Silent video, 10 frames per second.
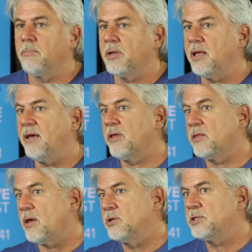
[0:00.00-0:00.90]
believe that
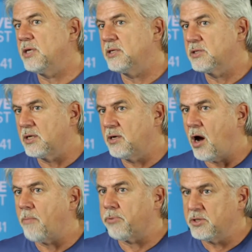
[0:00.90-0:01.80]
those things did
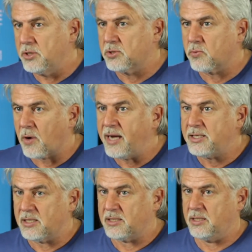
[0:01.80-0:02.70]
not produce
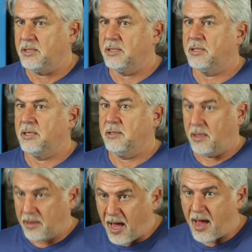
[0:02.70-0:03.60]
righteousness, and
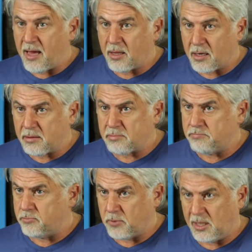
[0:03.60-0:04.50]
that they, the
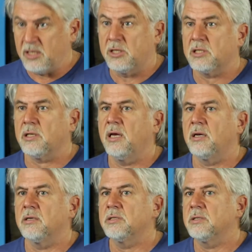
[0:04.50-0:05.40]
religious
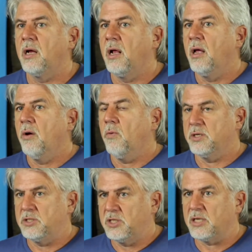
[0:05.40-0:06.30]
leaders,
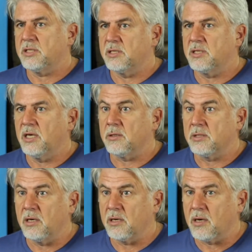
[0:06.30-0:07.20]
were just as
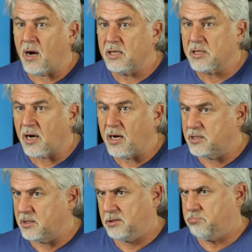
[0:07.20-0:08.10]
guilty in God's
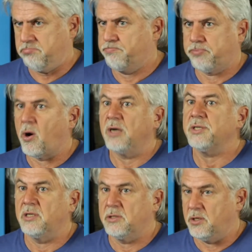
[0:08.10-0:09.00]
eyes as
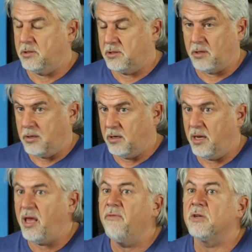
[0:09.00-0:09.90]
prostitutes or
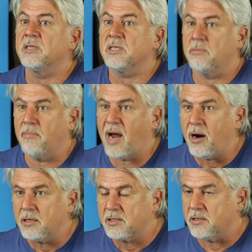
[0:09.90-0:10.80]
even
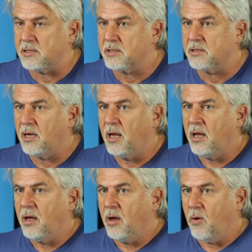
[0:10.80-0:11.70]
Samaritans,
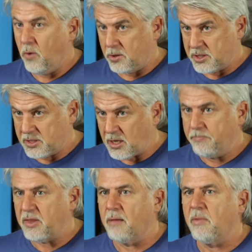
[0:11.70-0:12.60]
well,
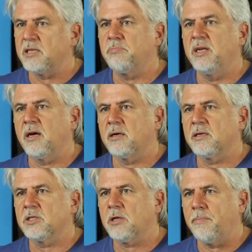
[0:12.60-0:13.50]
something must be done to
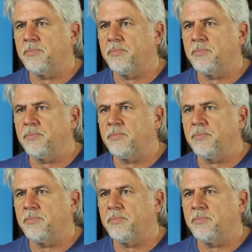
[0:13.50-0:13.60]
stop